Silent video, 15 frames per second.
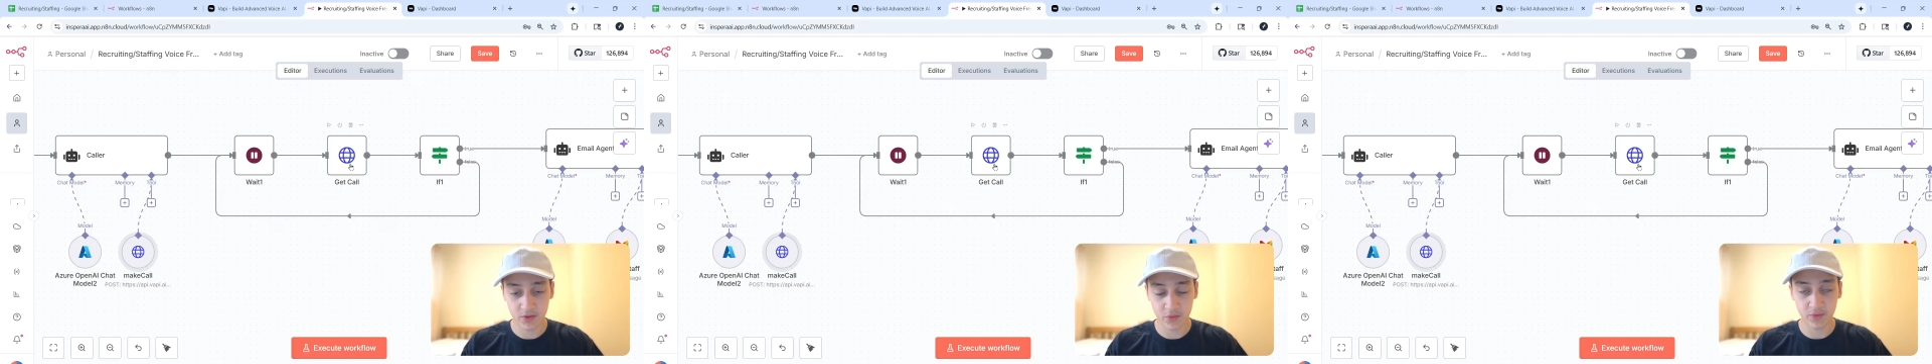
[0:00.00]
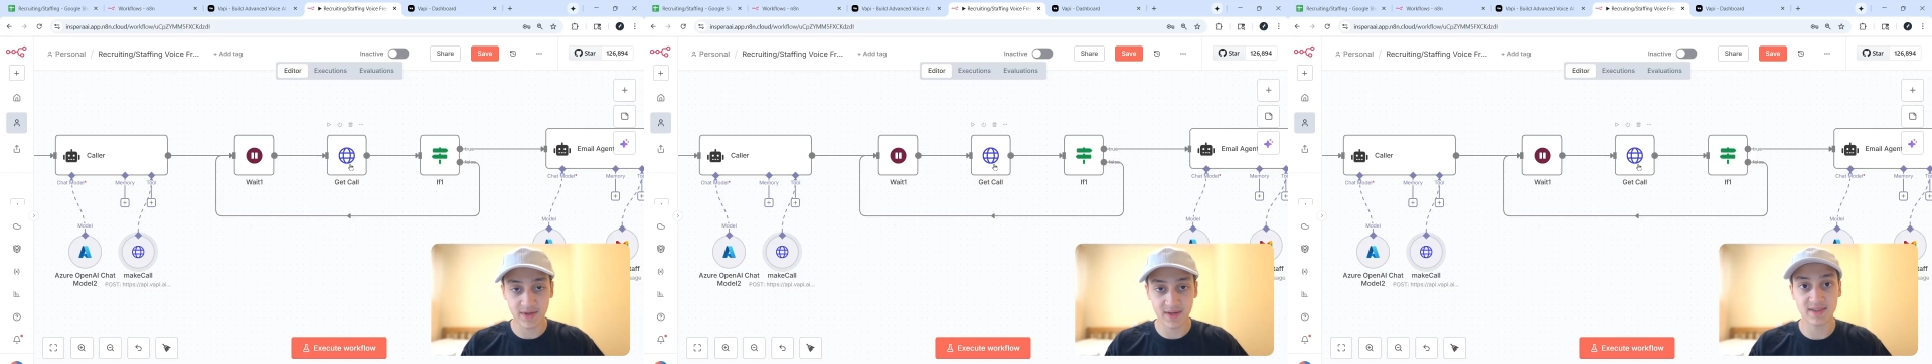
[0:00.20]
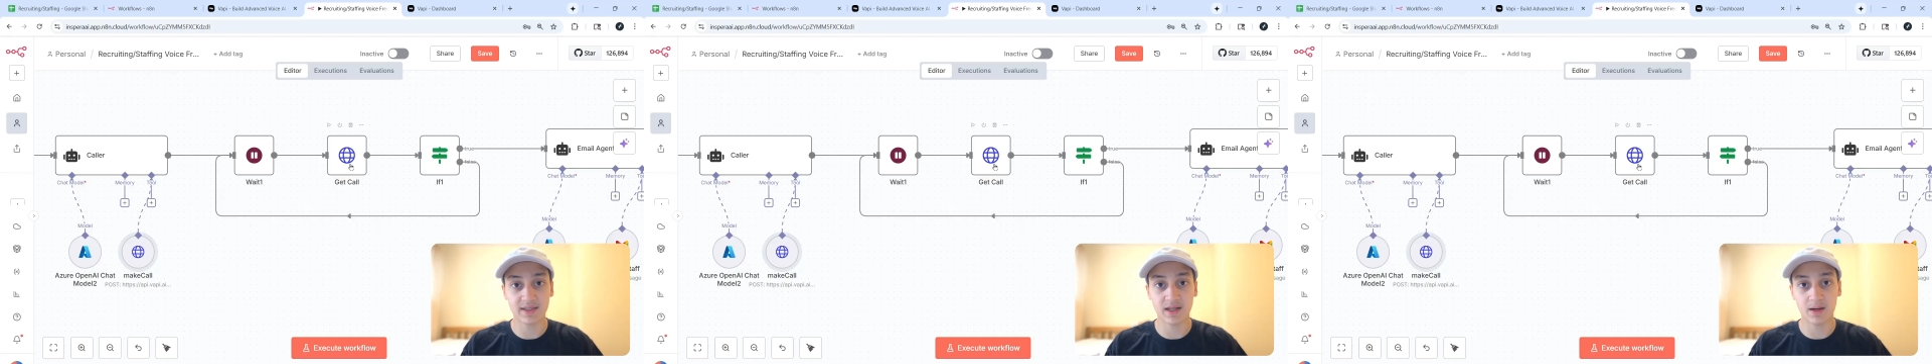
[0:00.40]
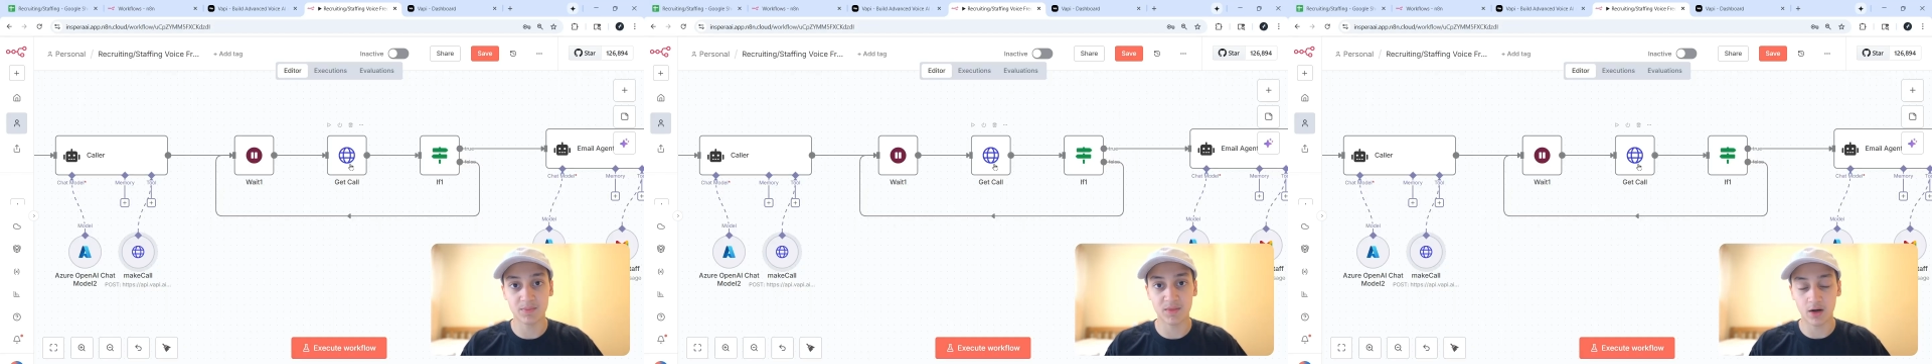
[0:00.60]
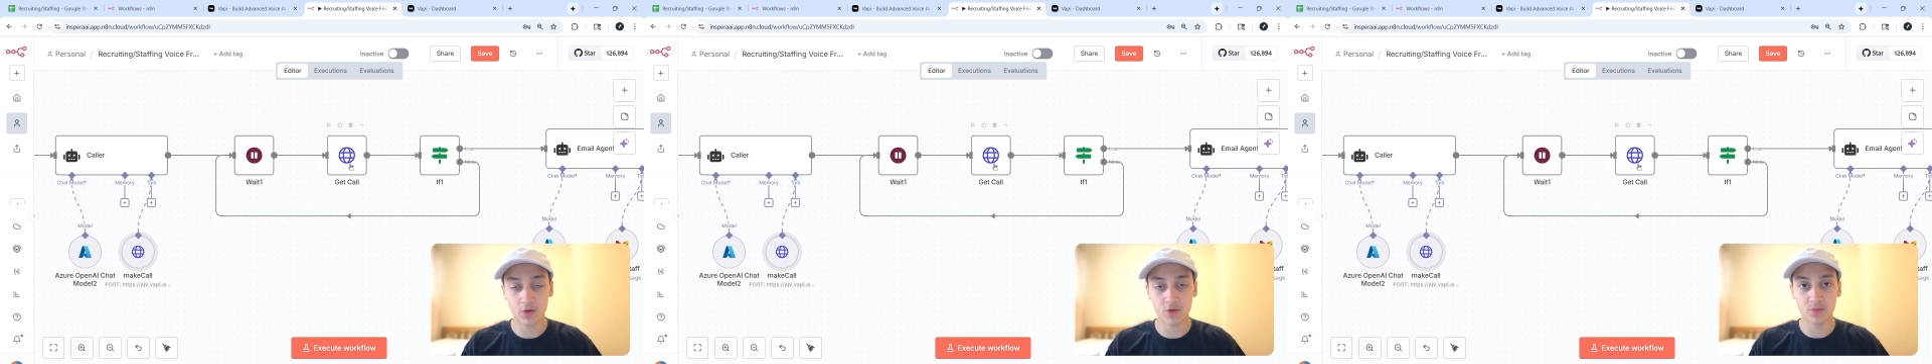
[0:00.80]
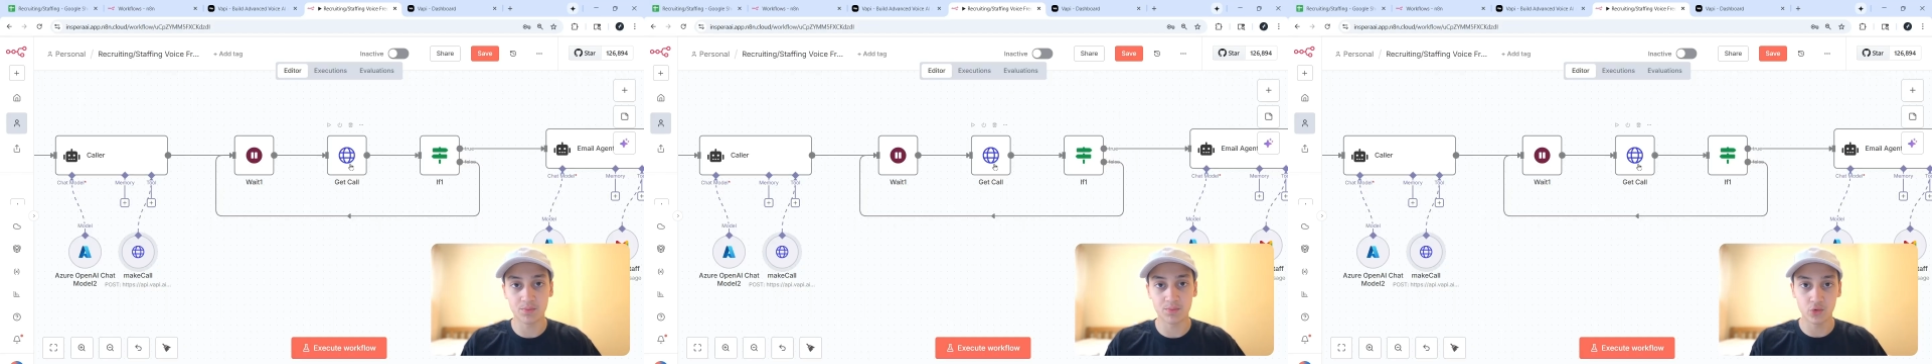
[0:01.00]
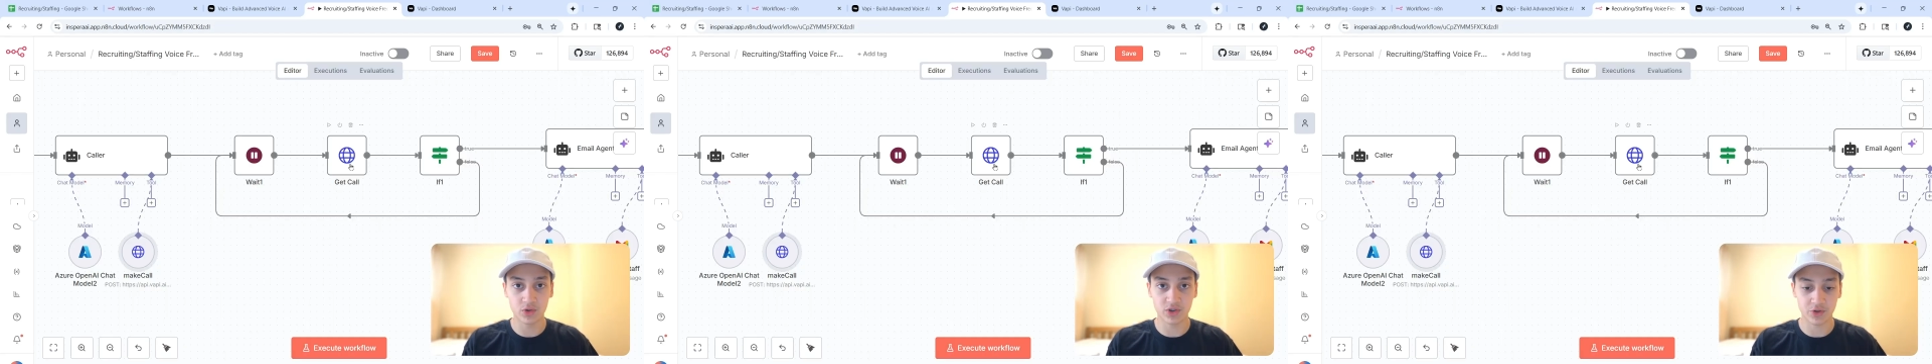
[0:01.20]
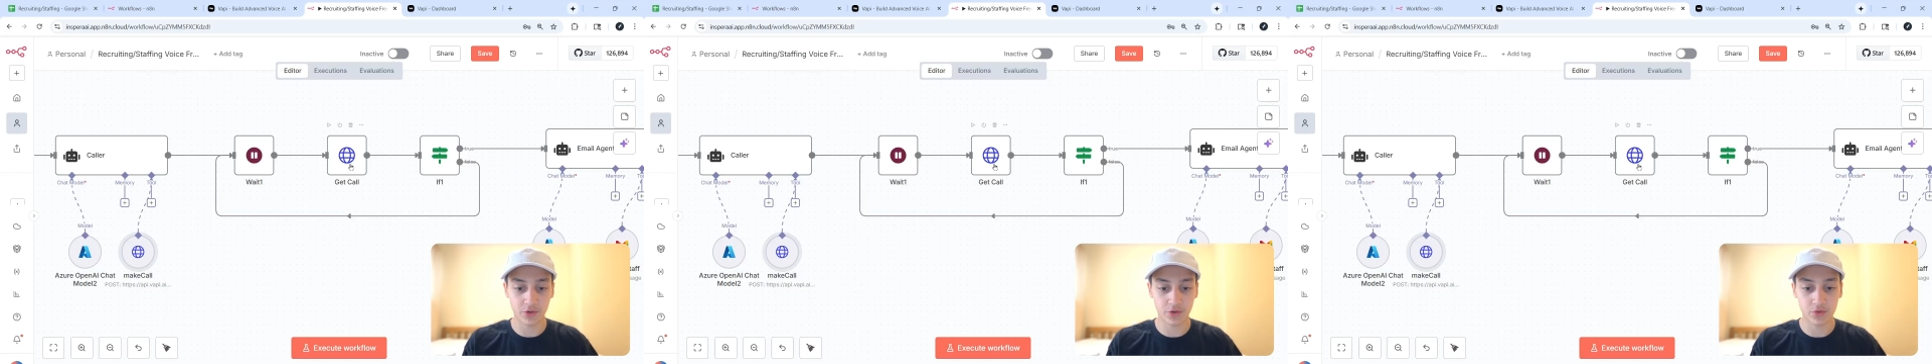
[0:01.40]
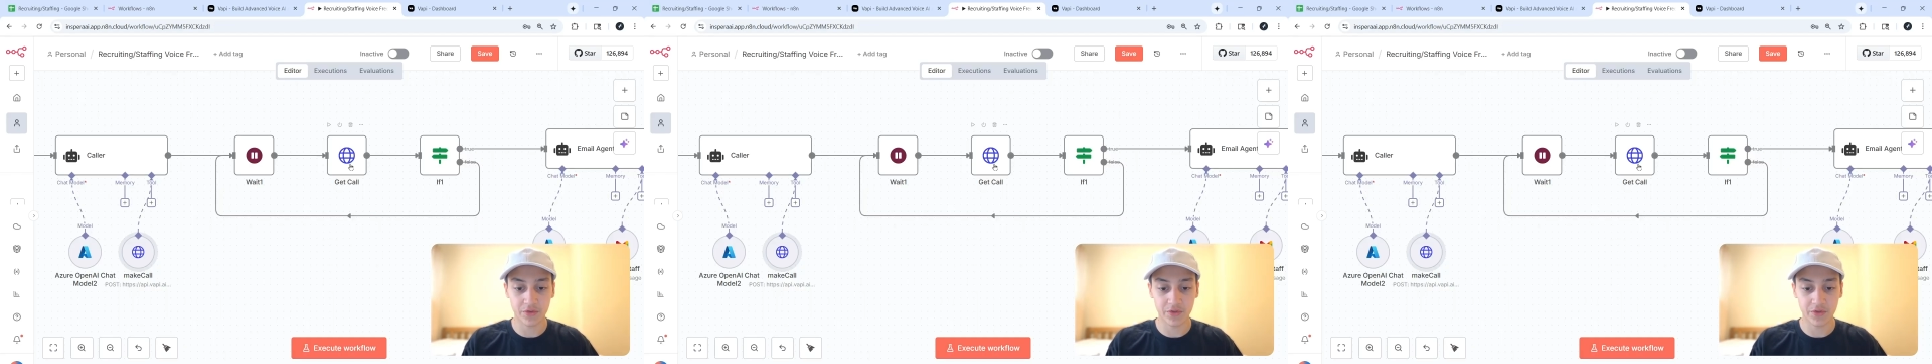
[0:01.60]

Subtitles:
we can set up the other blue circle